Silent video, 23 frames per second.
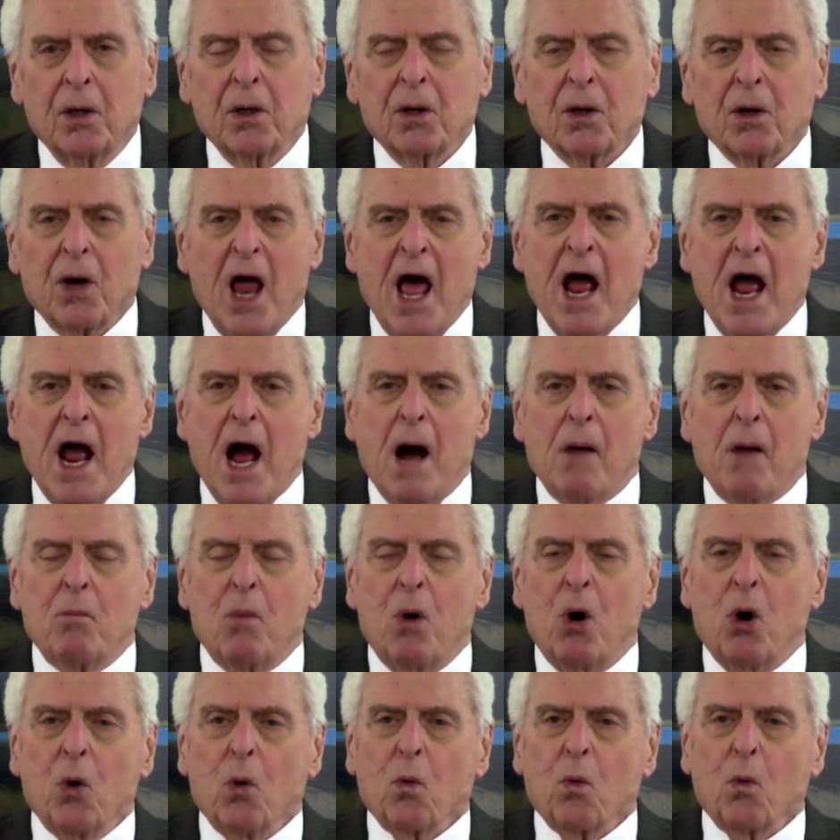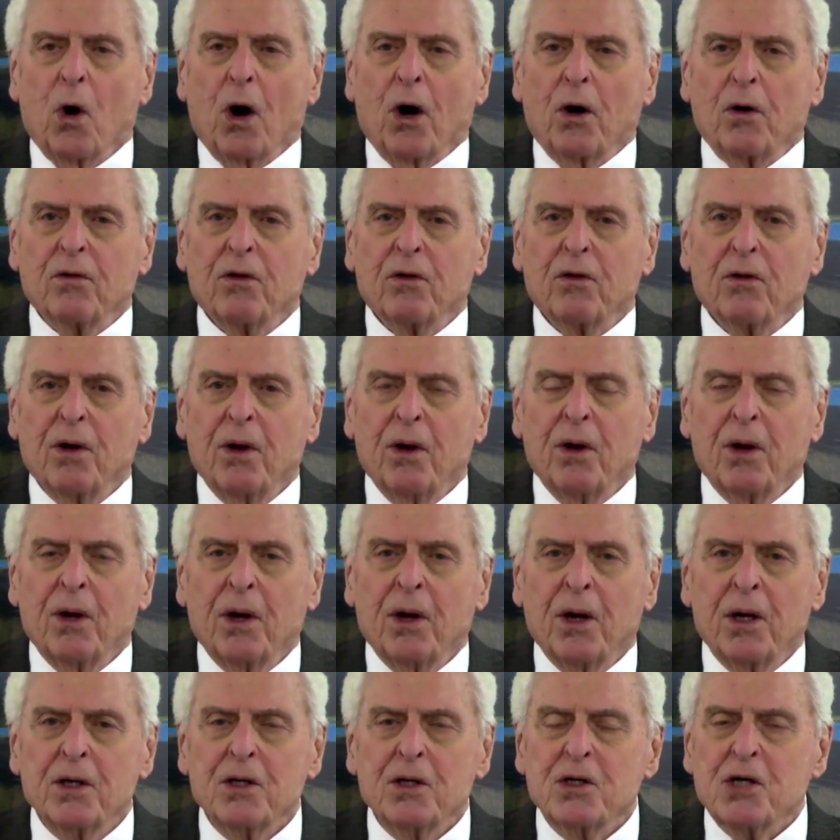Lamb worth?
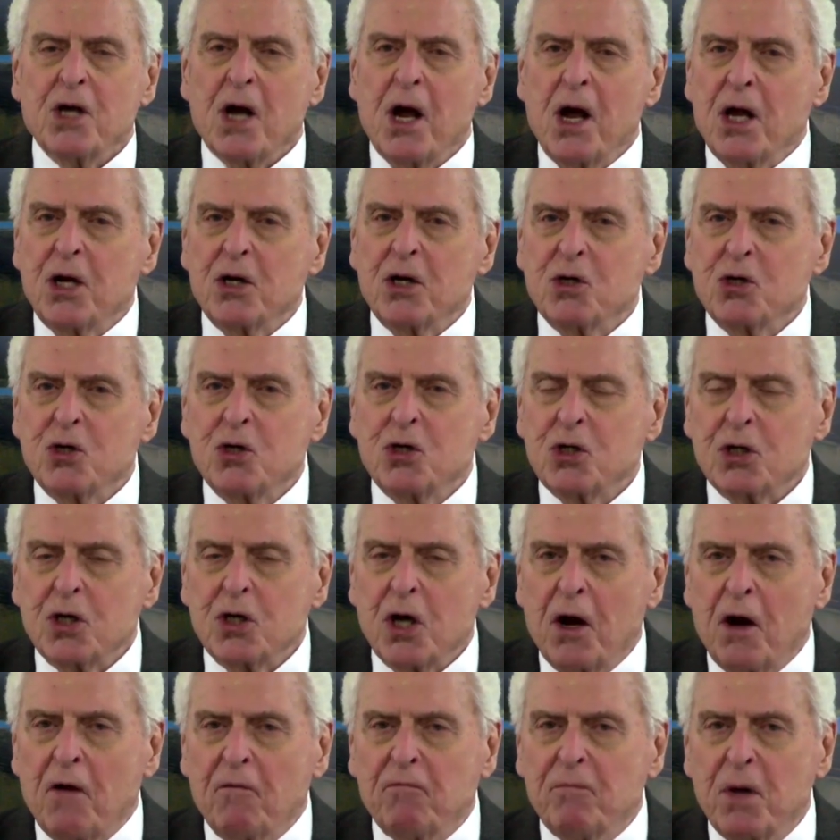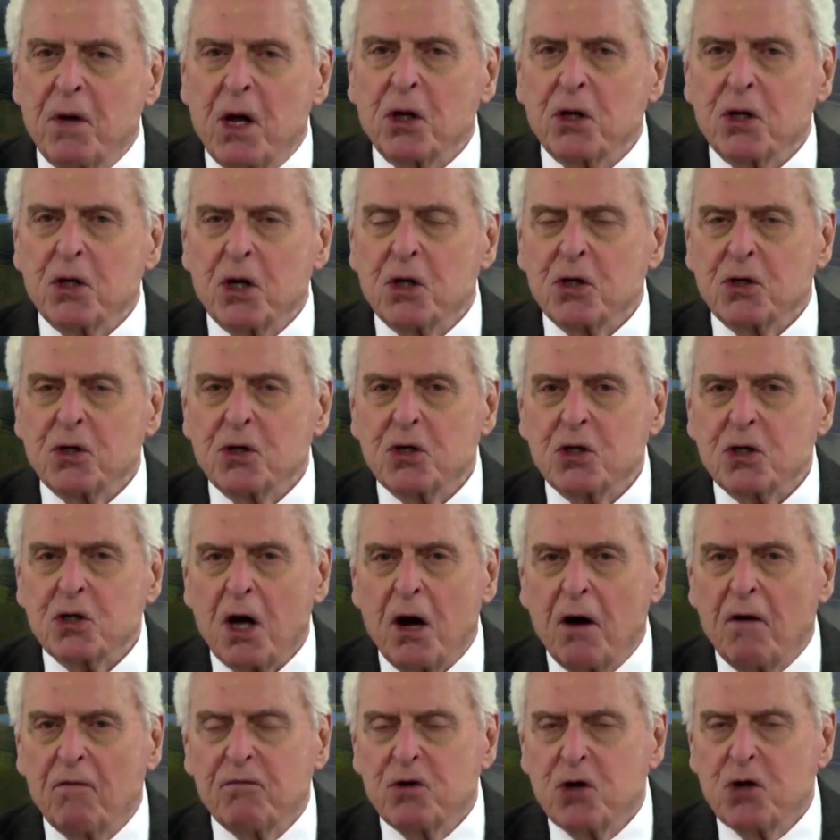Tens of millions
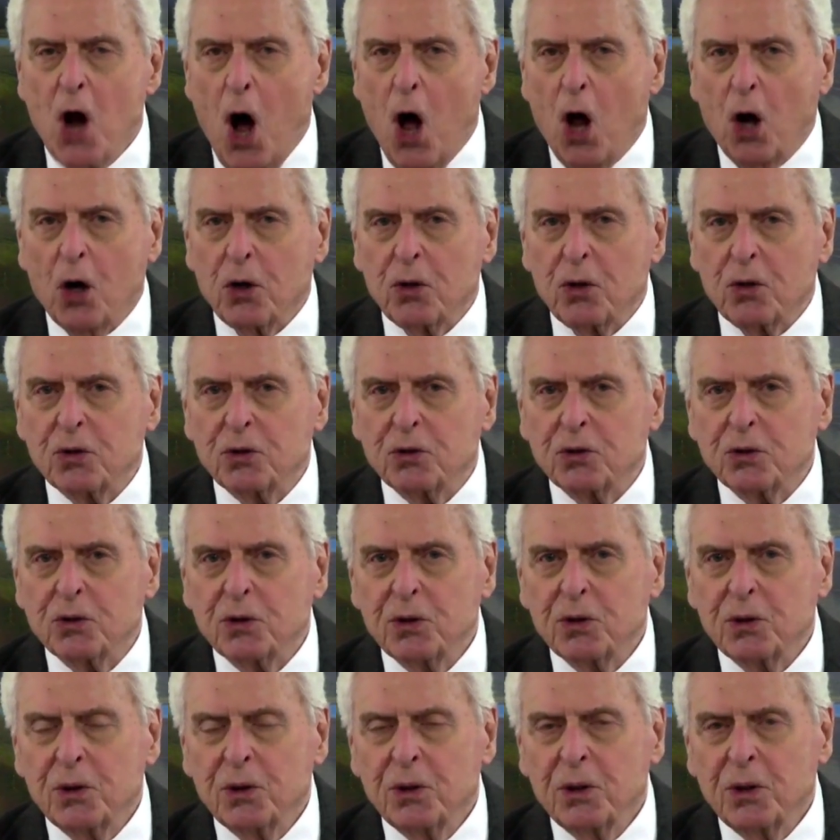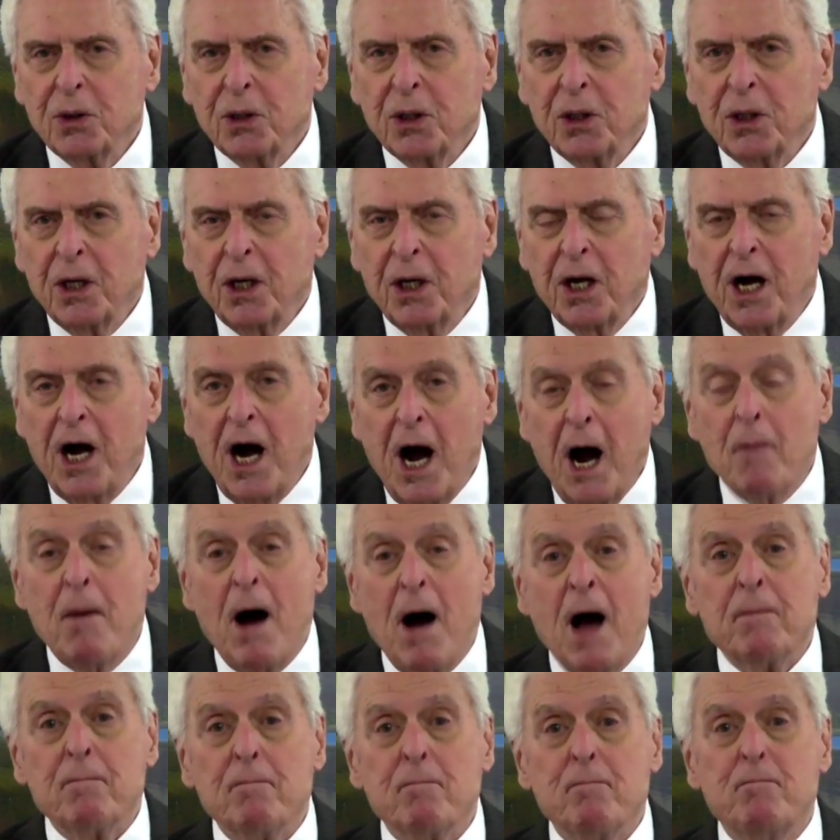of dollars. How
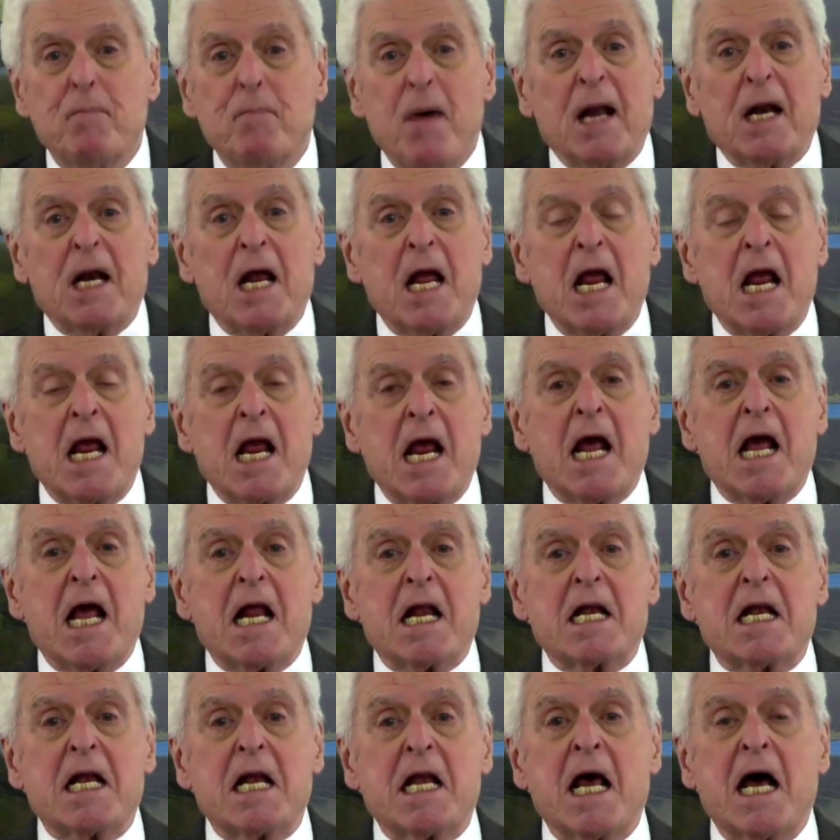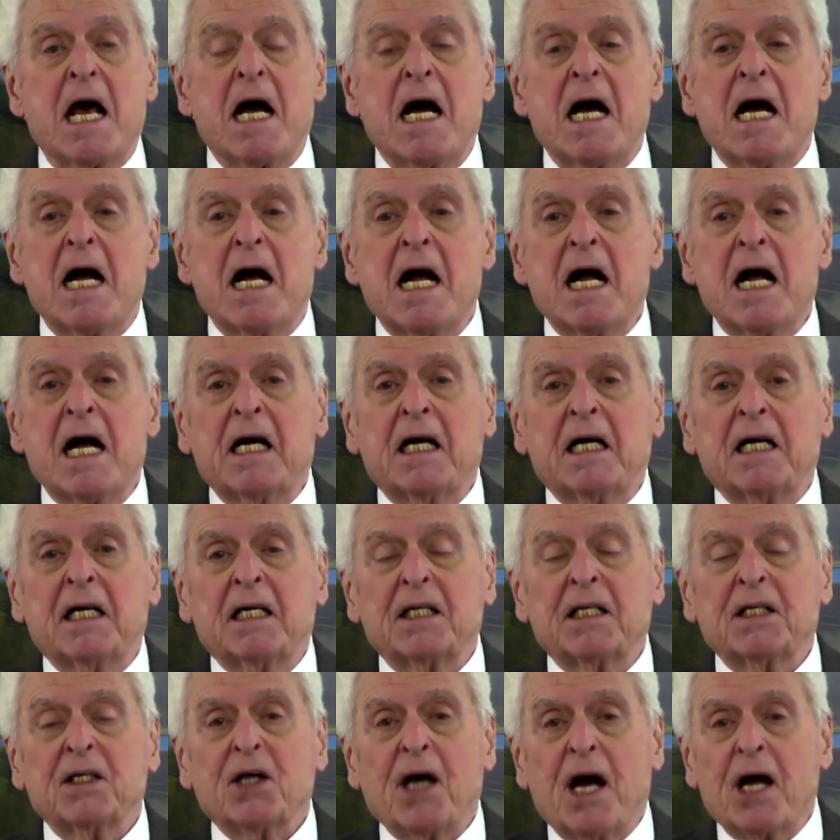about Benny Hinn?
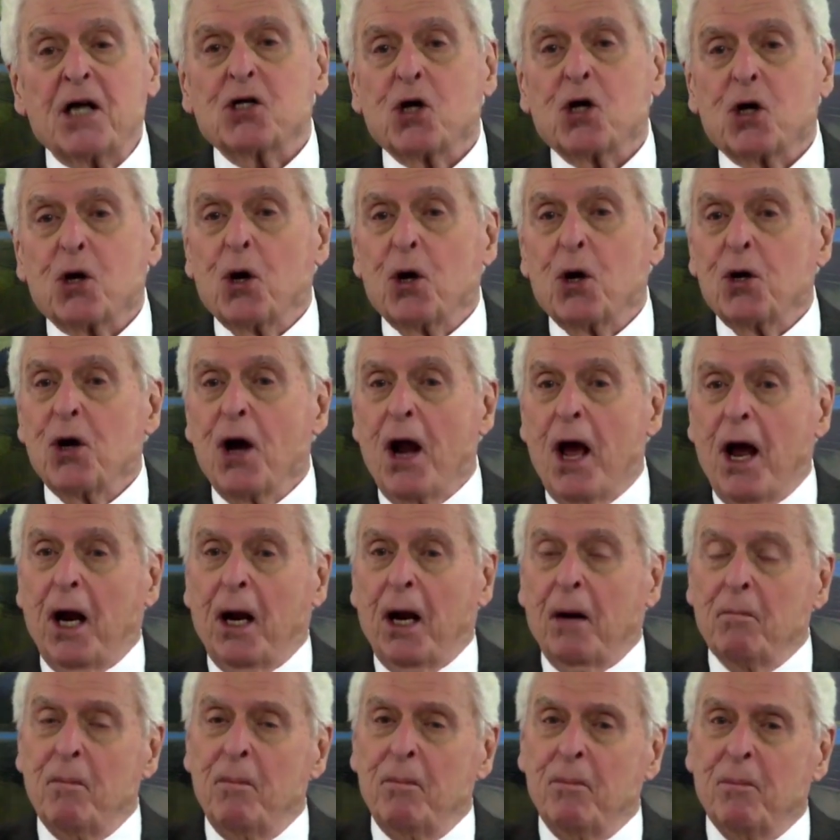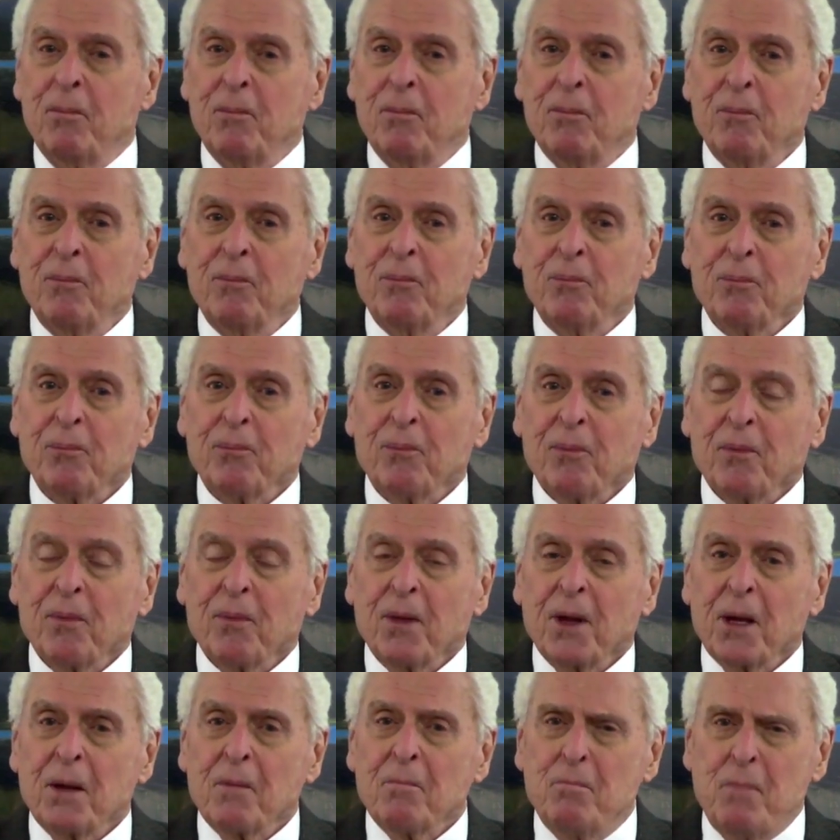That's a good name.
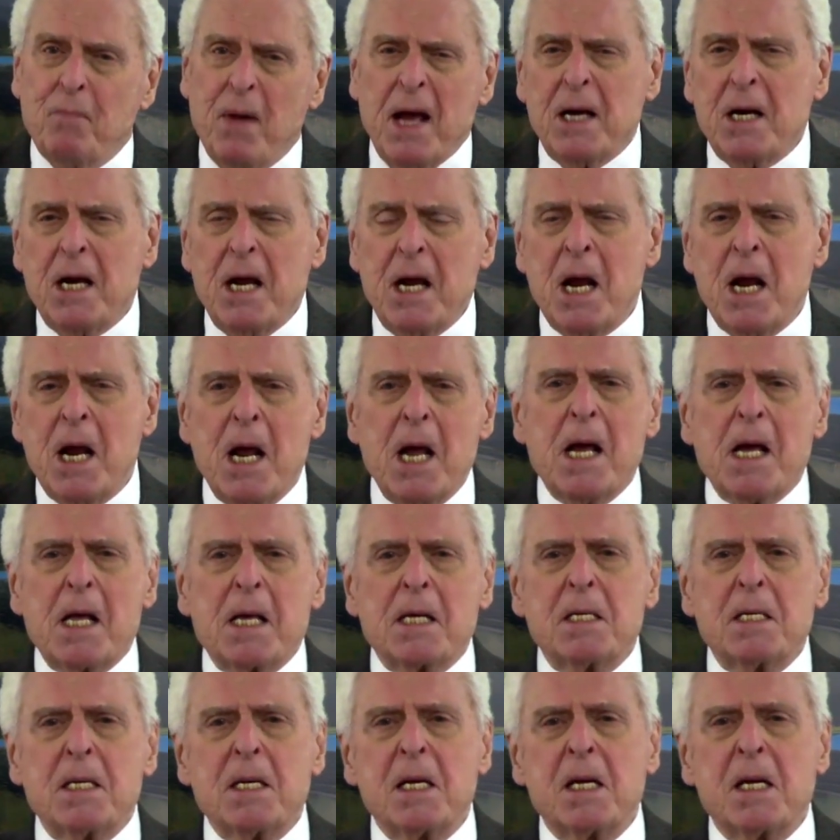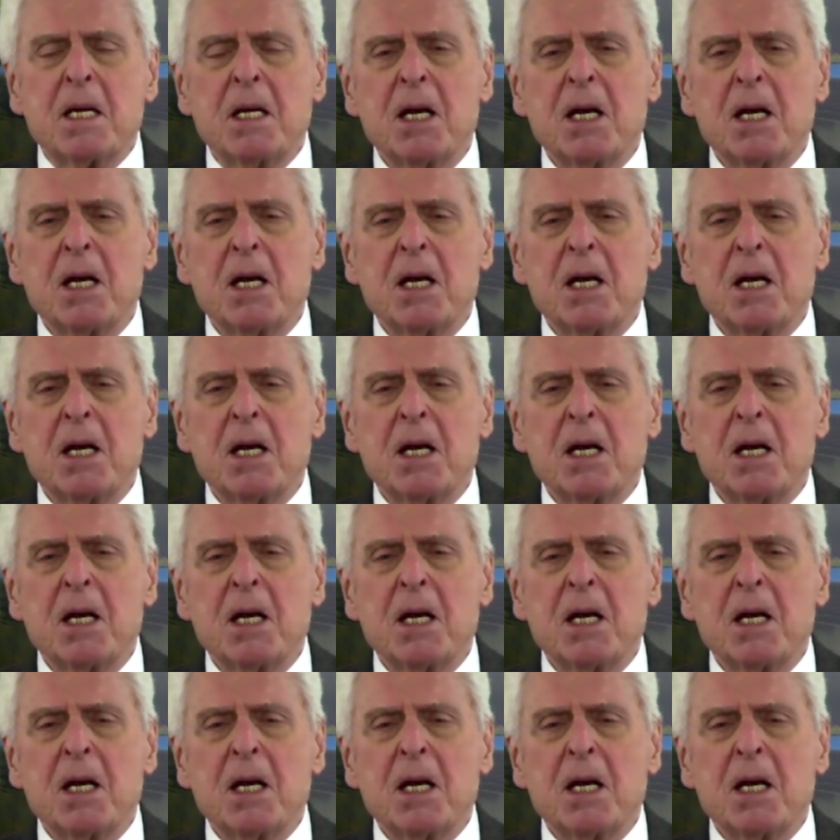Benny Hinn.